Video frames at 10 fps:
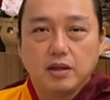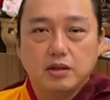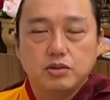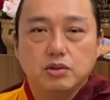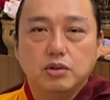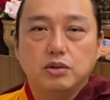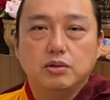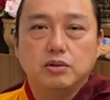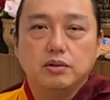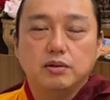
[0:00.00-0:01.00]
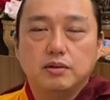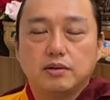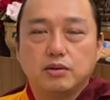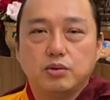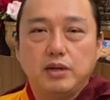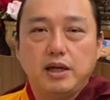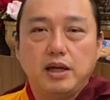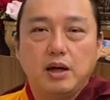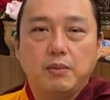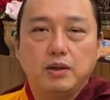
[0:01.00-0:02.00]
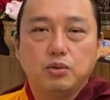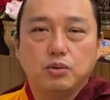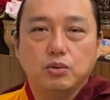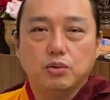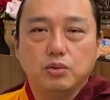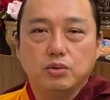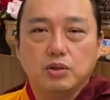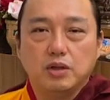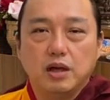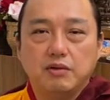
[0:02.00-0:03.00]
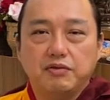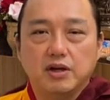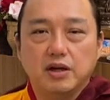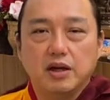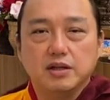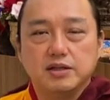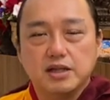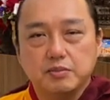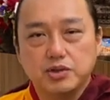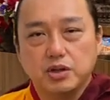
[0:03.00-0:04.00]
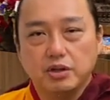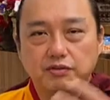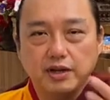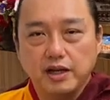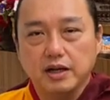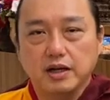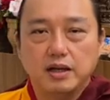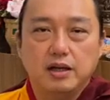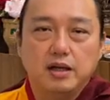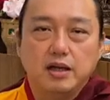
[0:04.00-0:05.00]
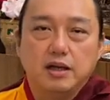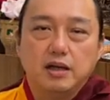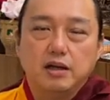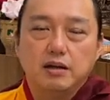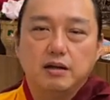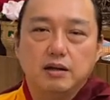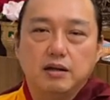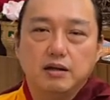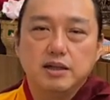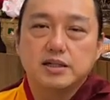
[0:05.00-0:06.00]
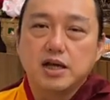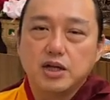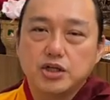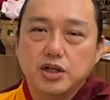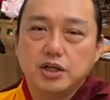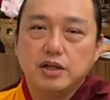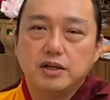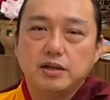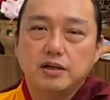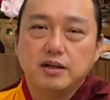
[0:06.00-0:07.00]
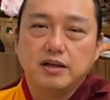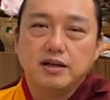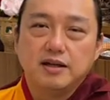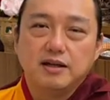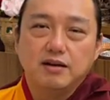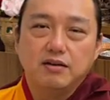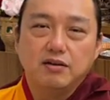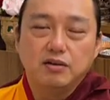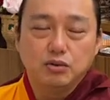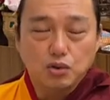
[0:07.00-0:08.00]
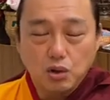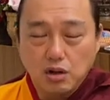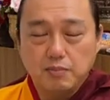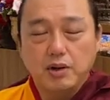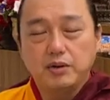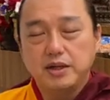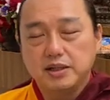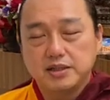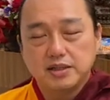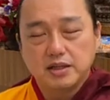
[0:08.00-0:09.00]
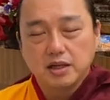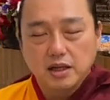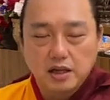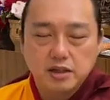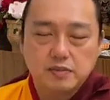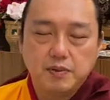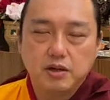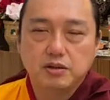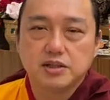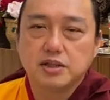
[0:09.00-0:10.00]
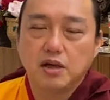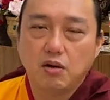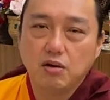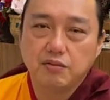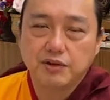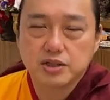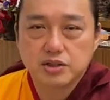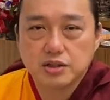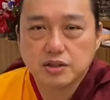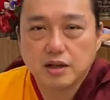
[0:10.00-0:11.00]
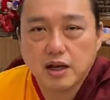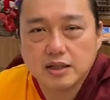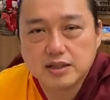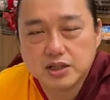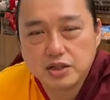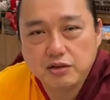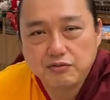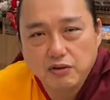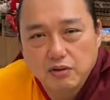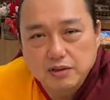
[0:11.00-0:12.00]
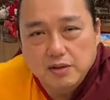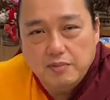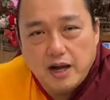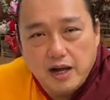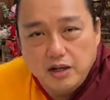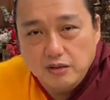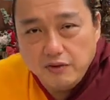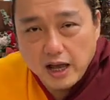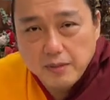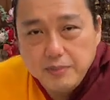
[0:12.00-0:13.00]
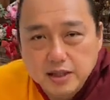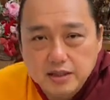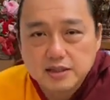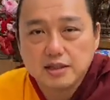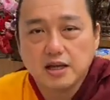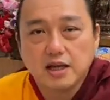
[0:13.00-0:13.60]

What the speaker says: So today I want to have some sort of like a discussion or talk about this. Is because all of us are searching for some kind of a happiness,